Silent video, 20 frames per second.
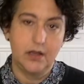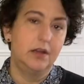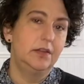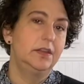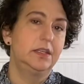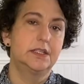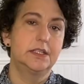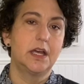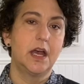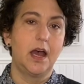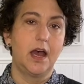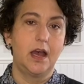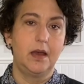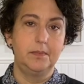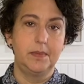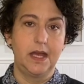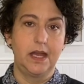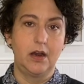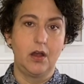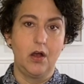on the
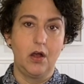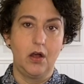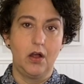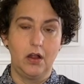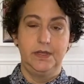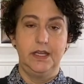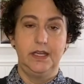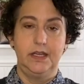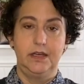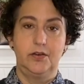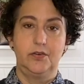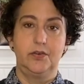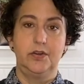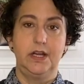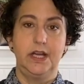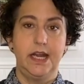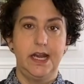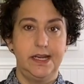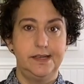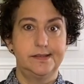top at all. It
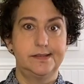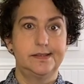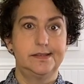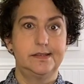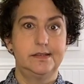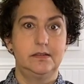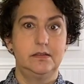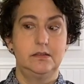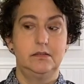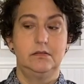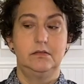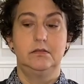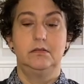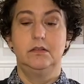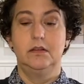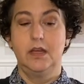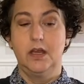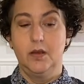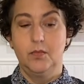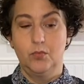creates
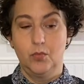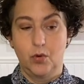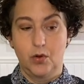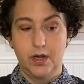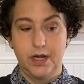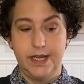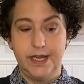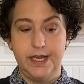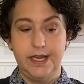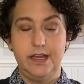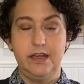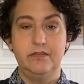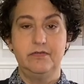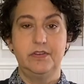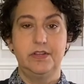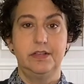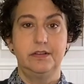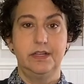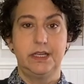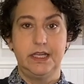a more
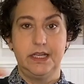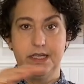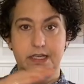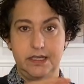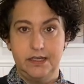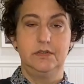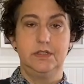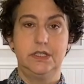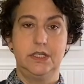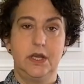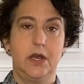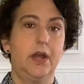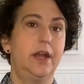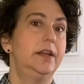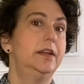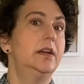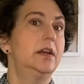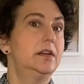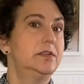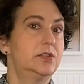evenly
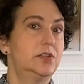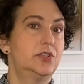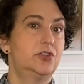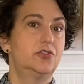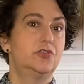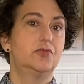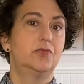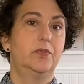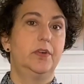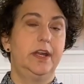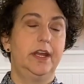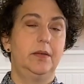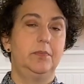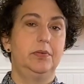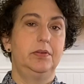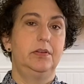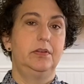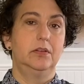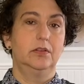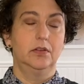done strip,
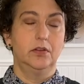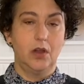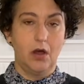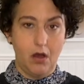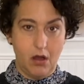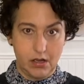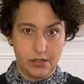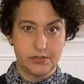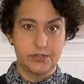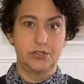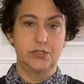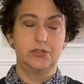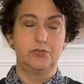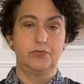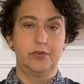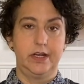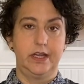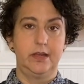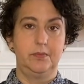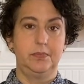long
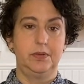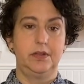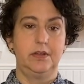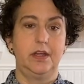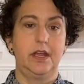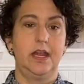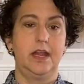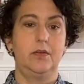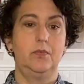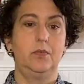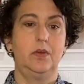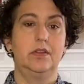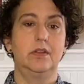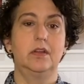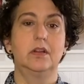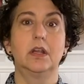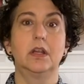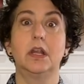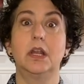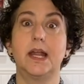strip, with a
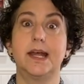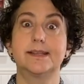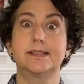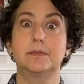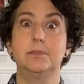little less